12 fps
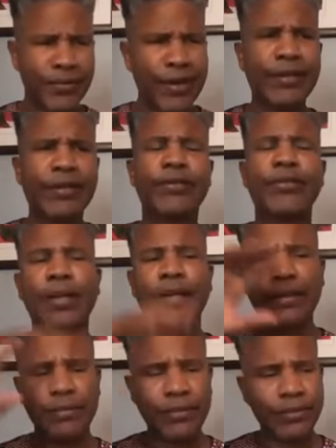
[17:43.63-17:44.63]
ready
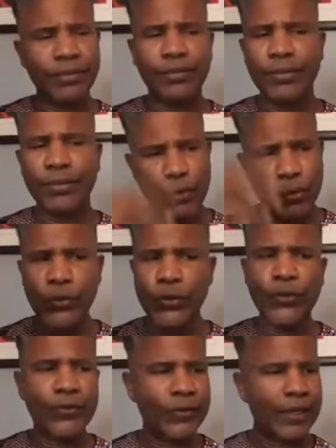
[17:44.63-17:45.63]
to
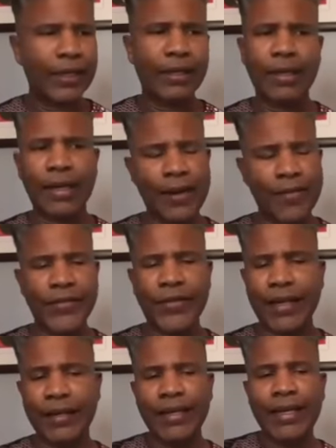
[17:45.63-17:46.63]
move and
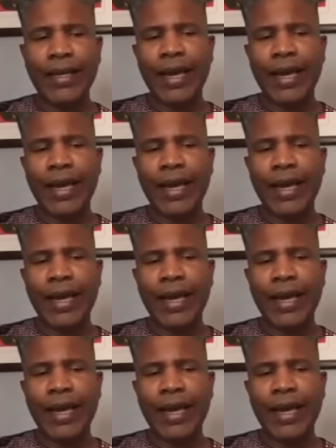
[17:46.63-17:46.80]
everything.